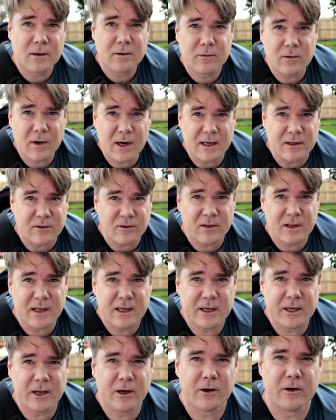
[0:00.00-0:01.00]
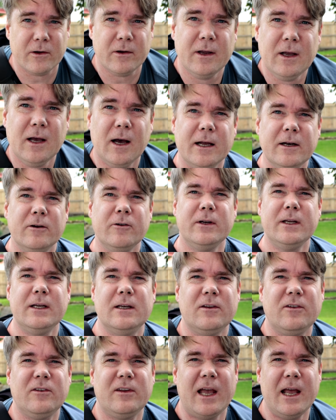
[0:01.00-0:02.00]
Right, so there you go. I do need
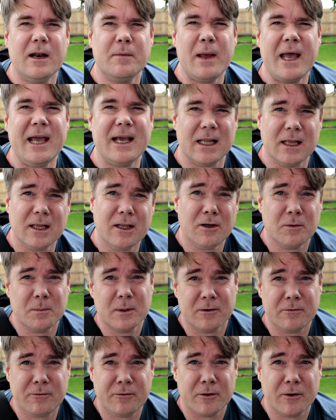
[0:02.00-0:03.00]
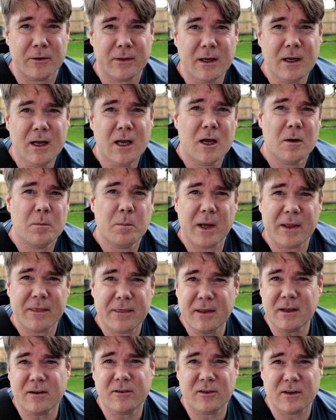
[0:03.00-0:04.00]
to stand back a little bit further,
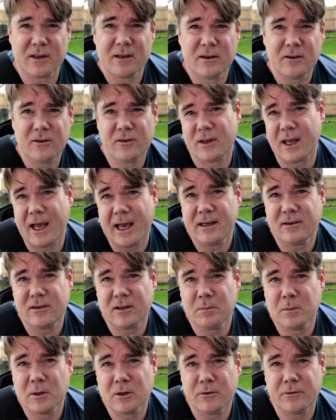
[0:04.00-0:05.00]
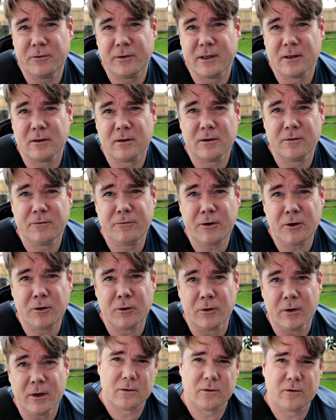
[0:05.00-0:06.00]
but this is the 18mm field of view.